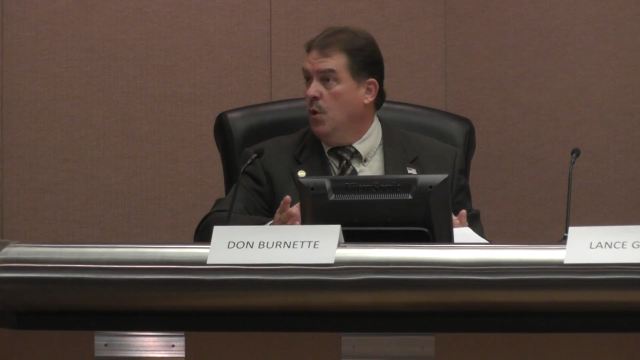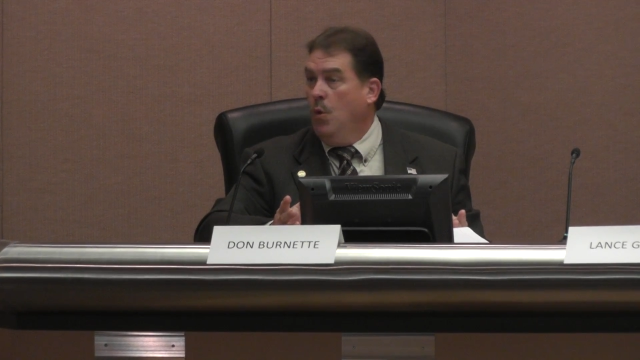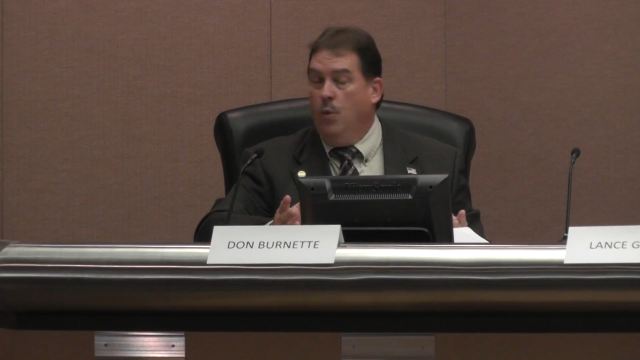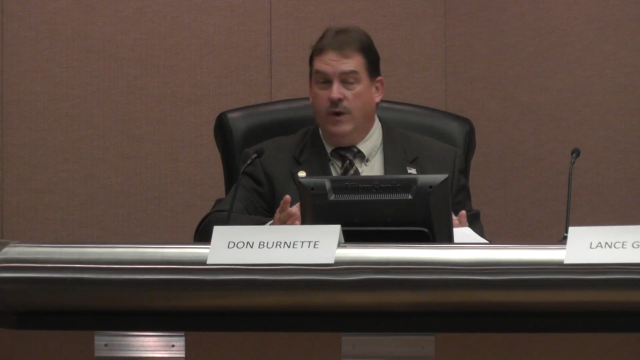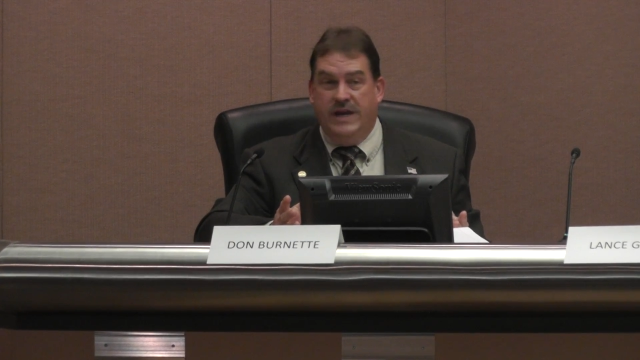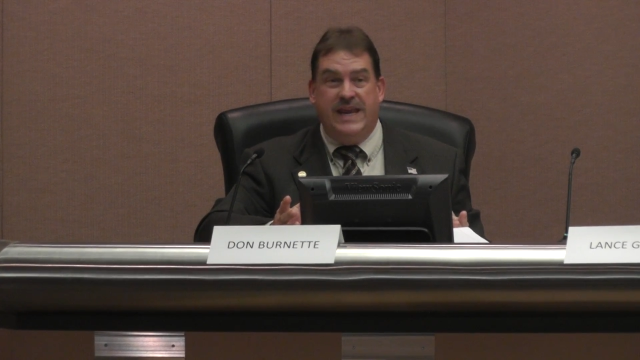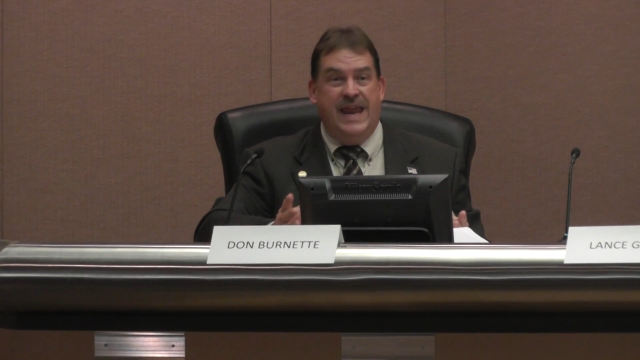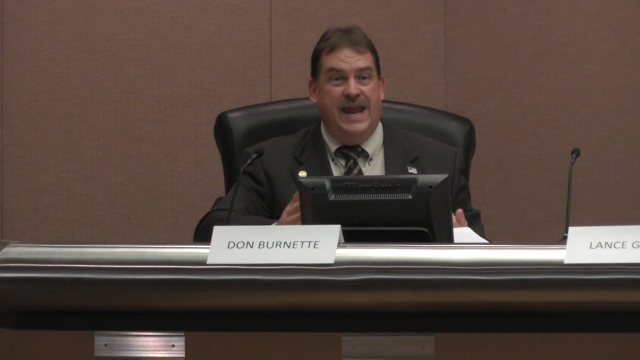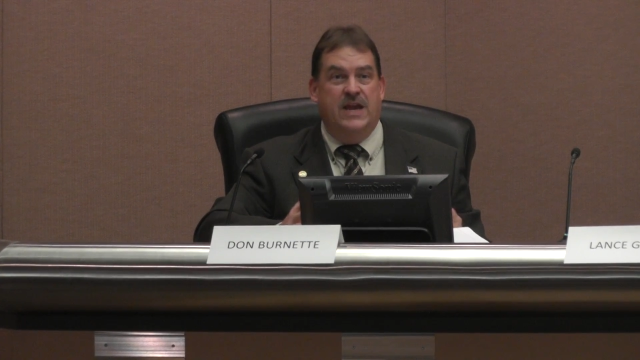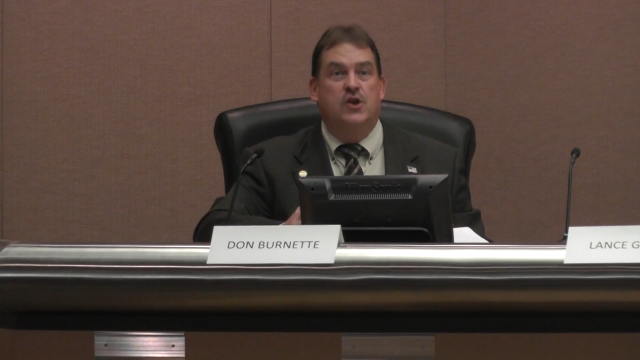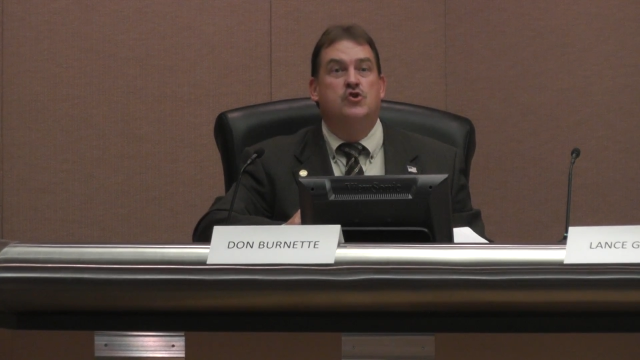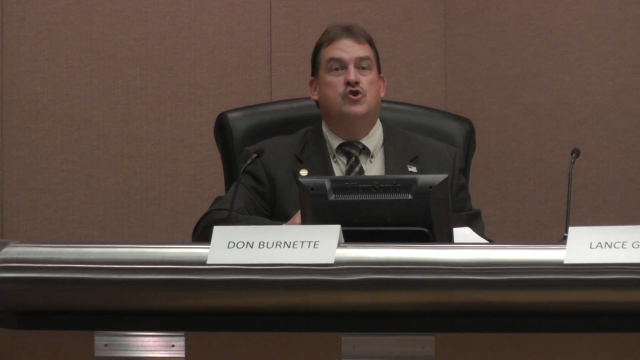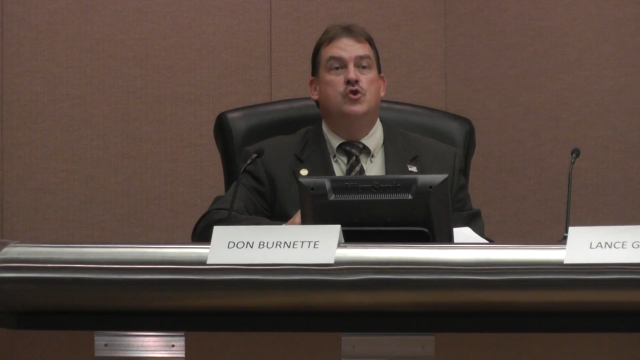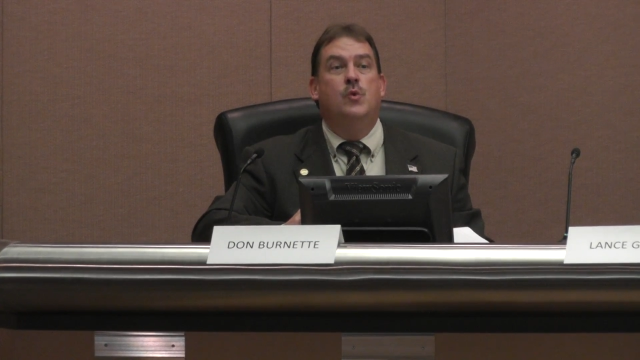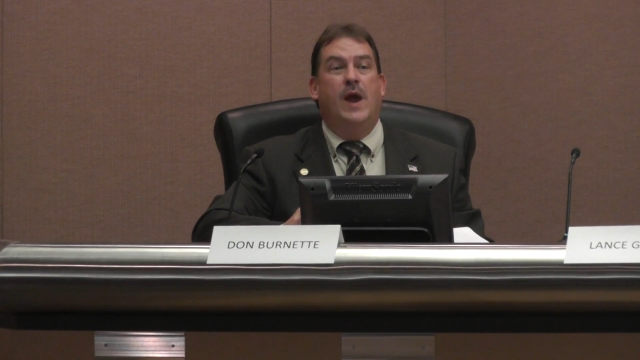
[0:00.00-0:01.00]
We
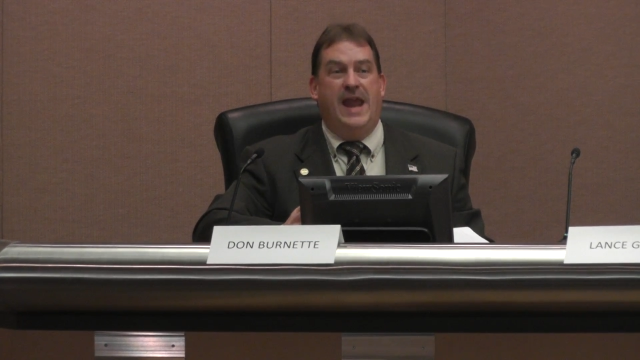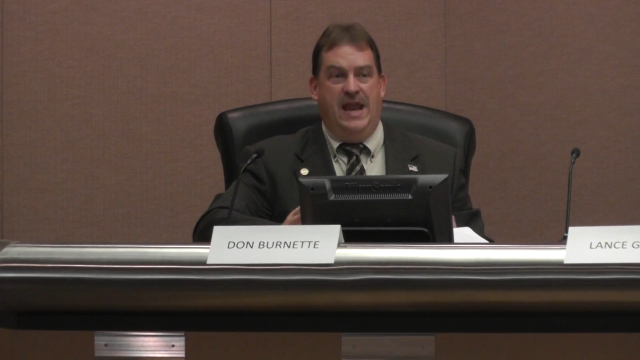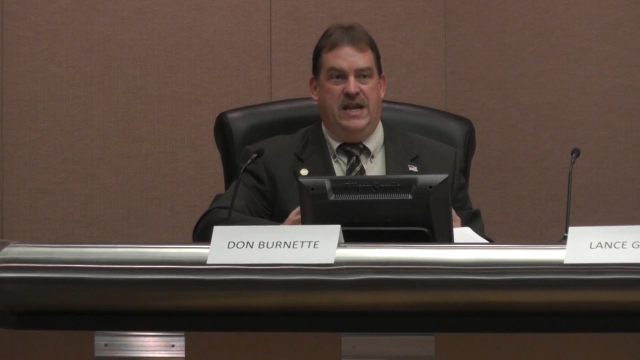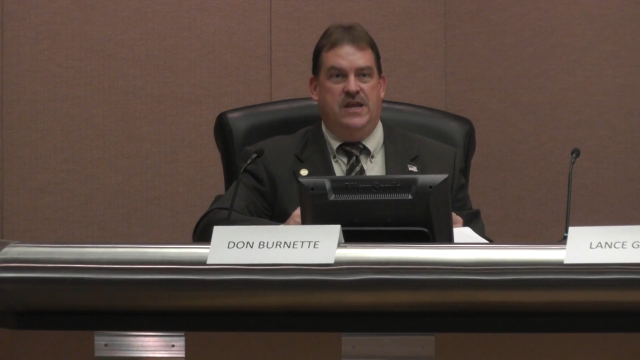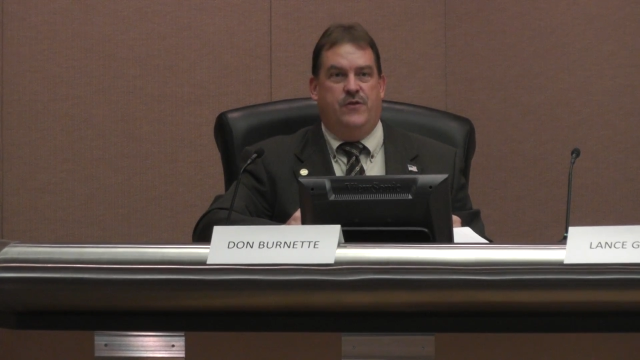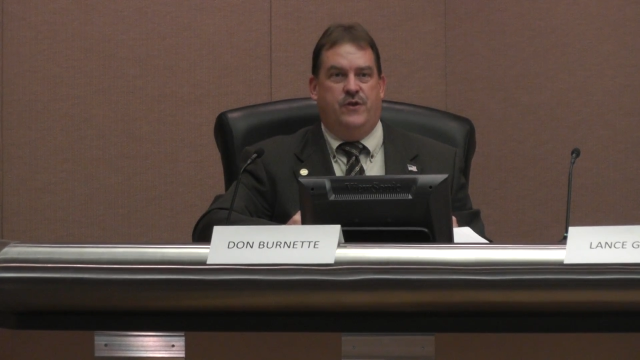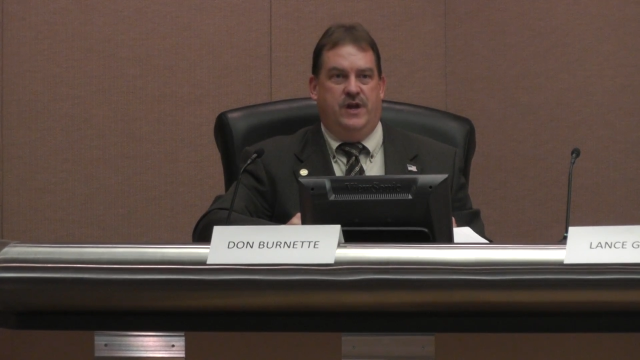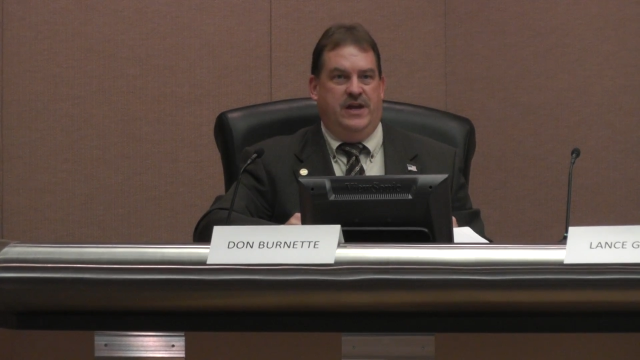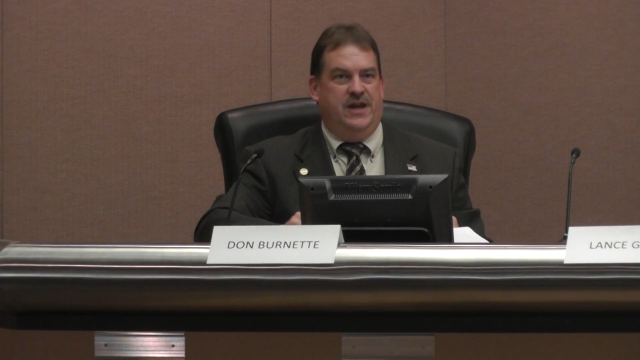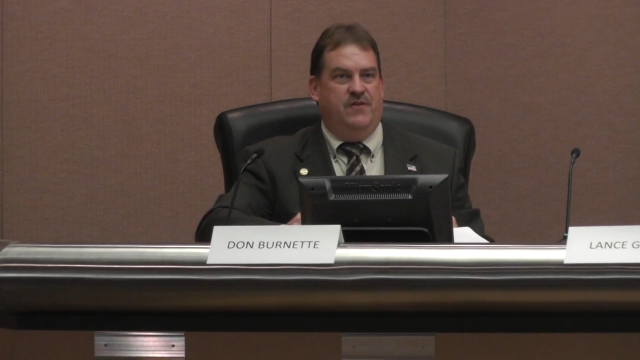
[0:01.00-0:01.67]
can't do anything.